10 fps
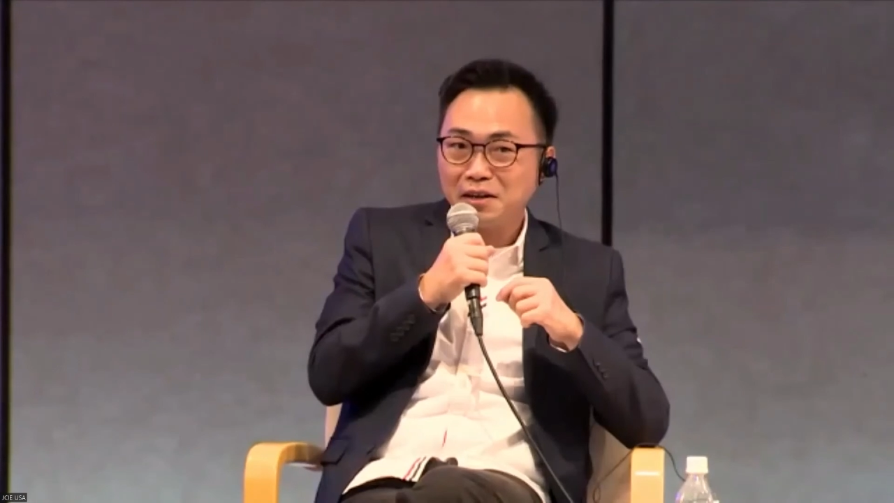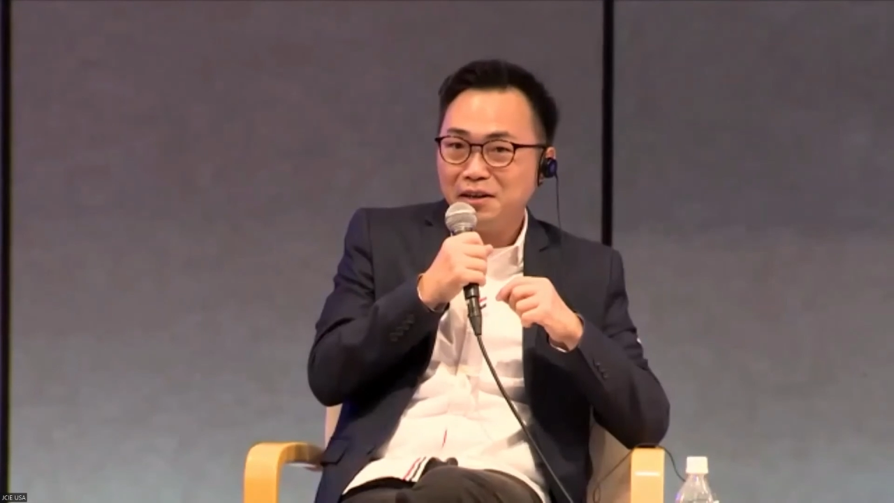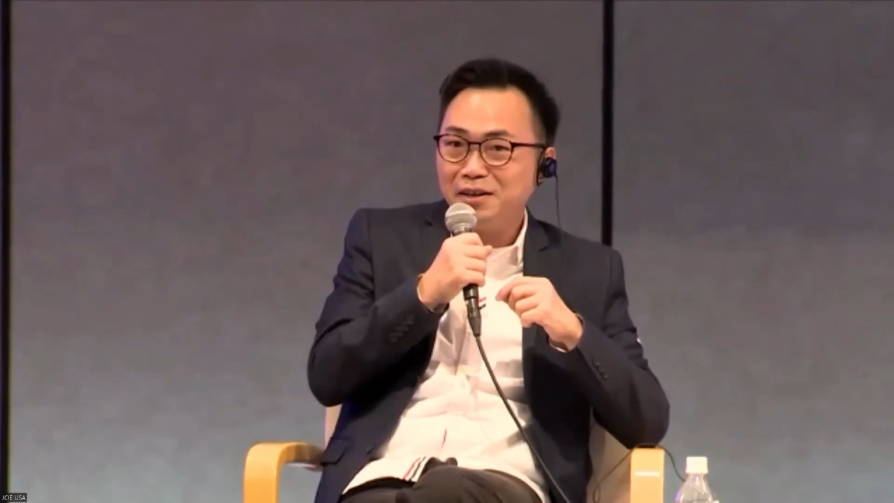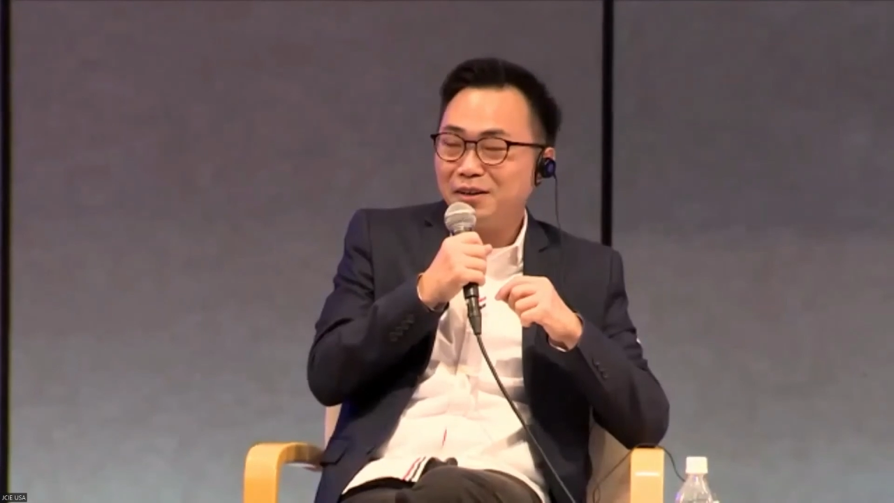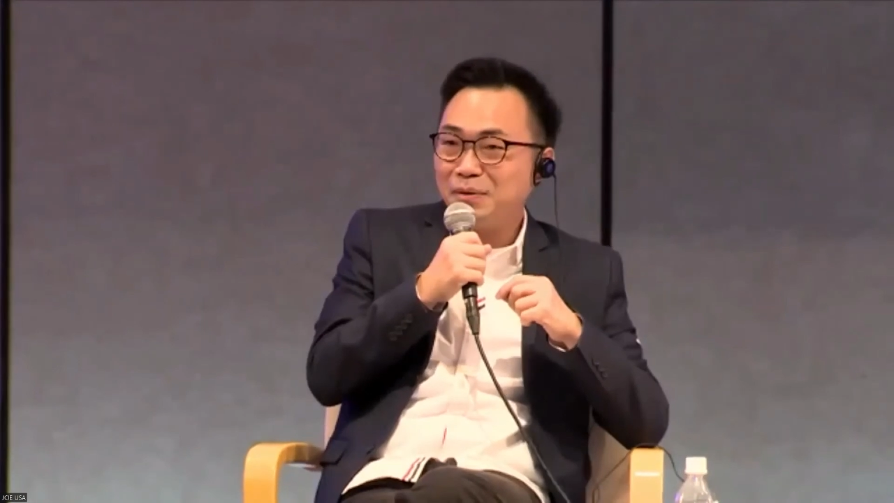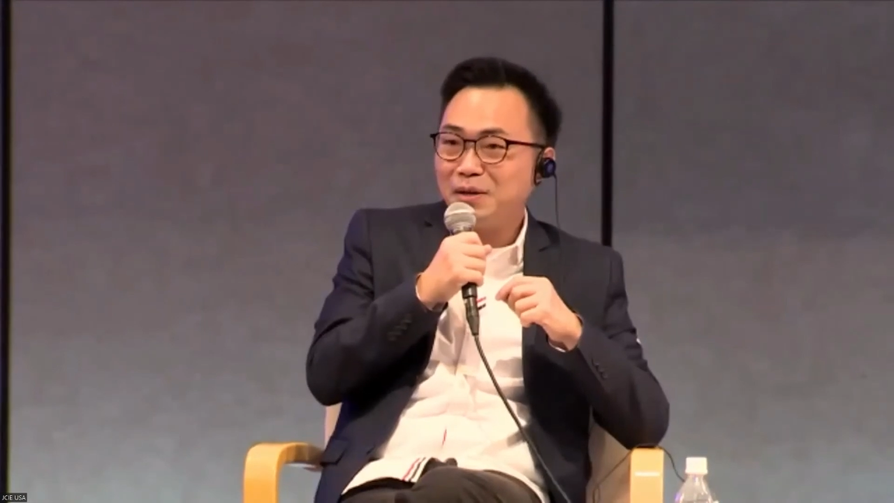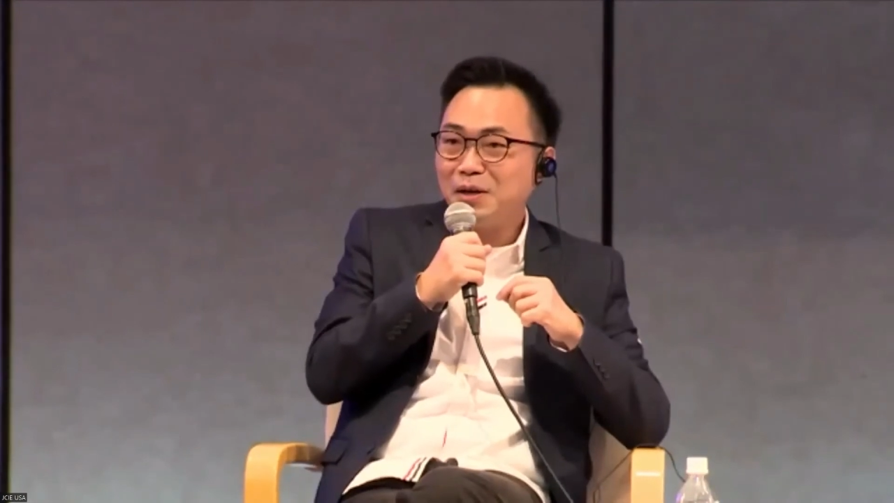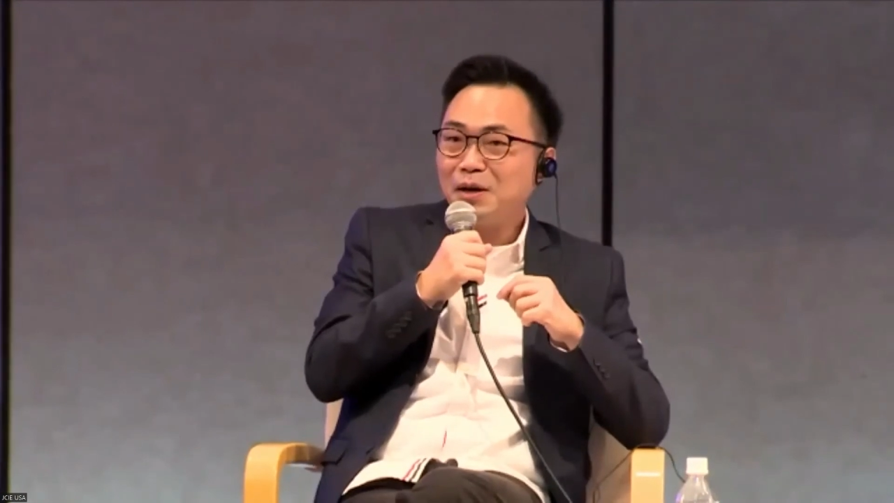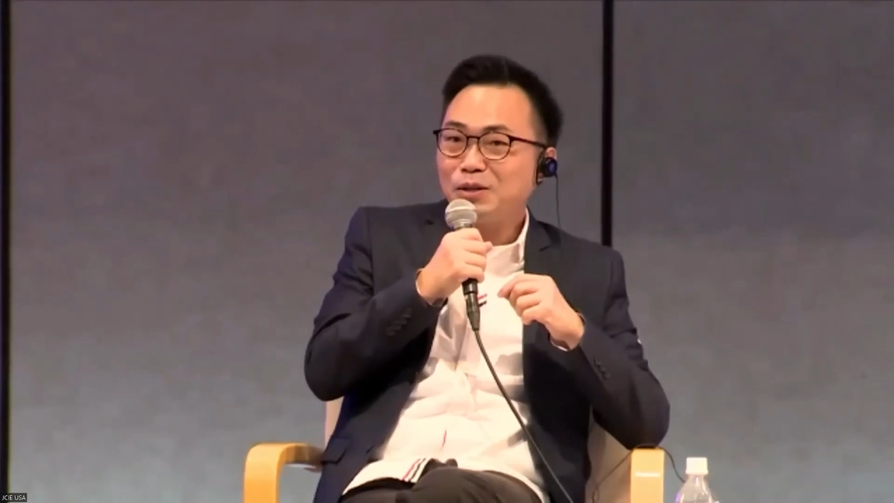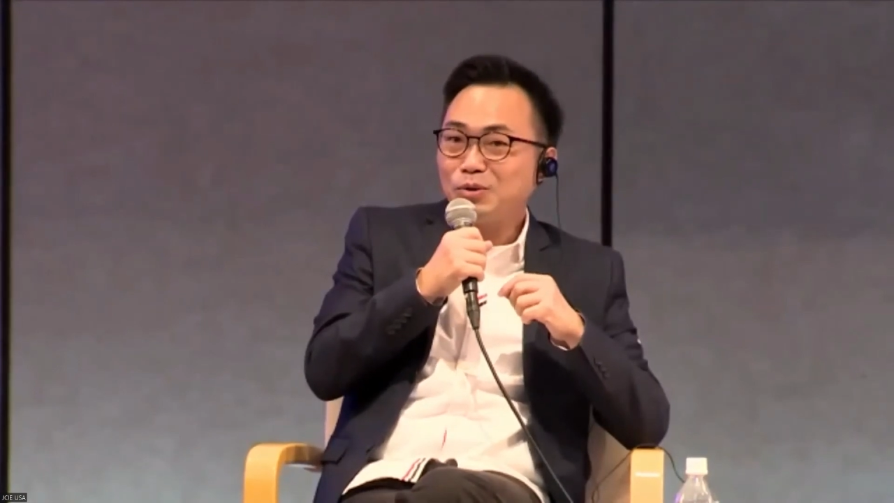here
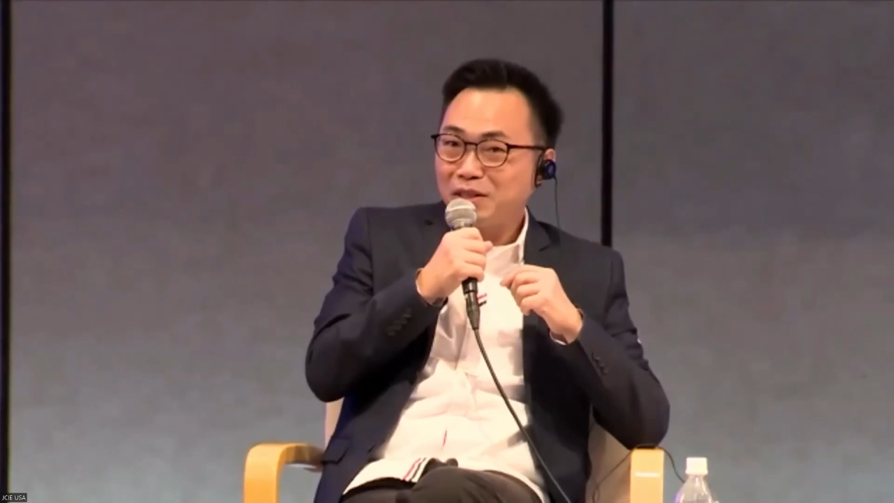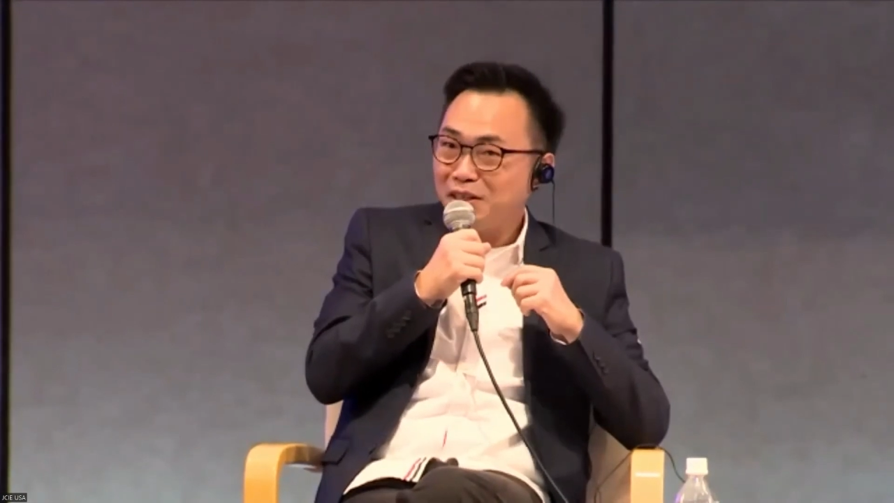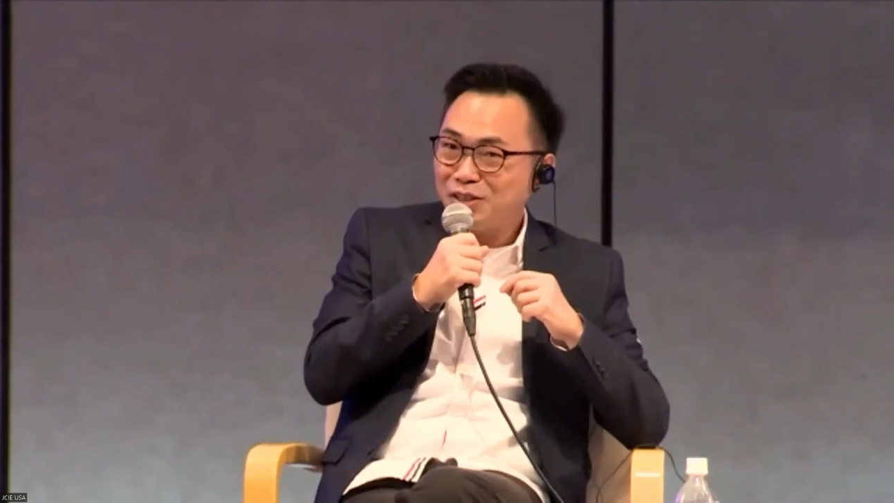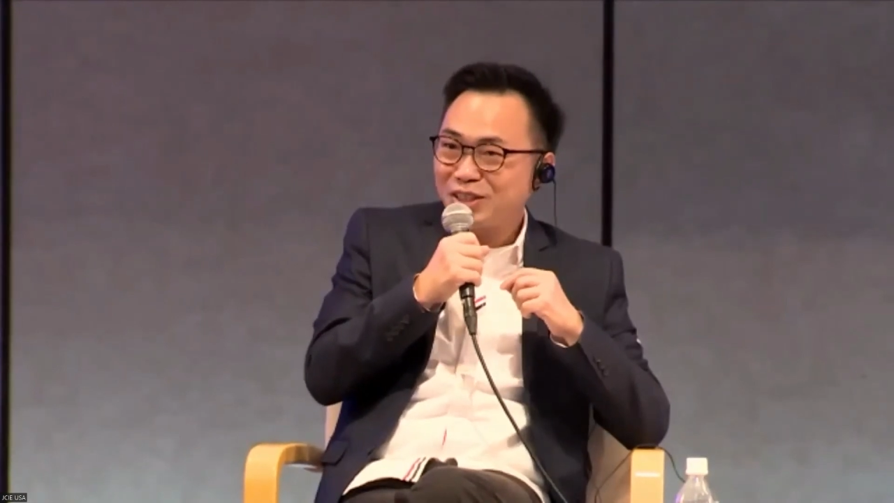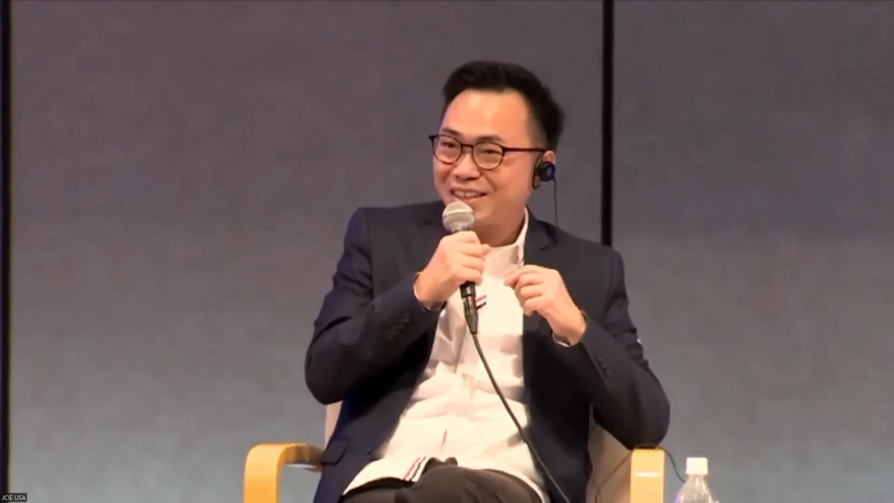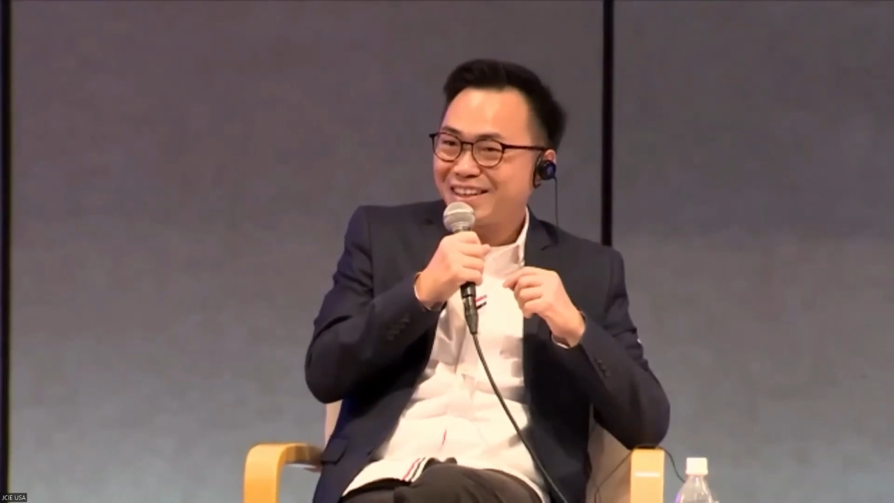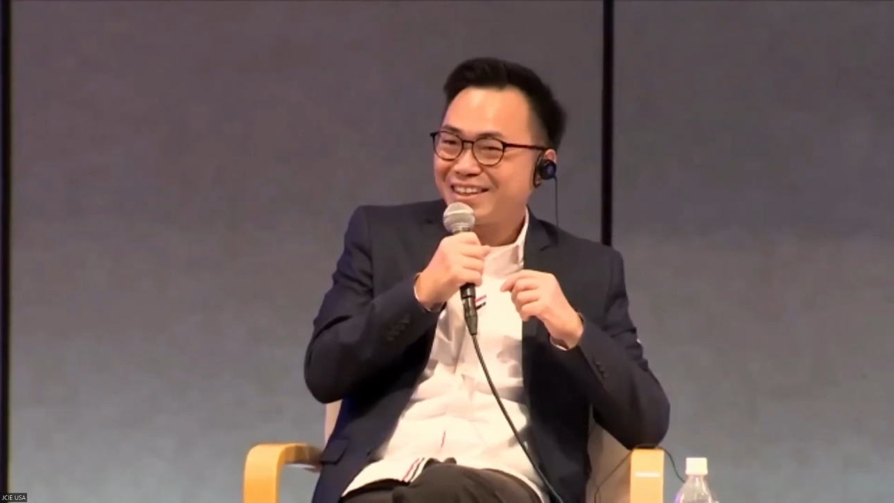to teach.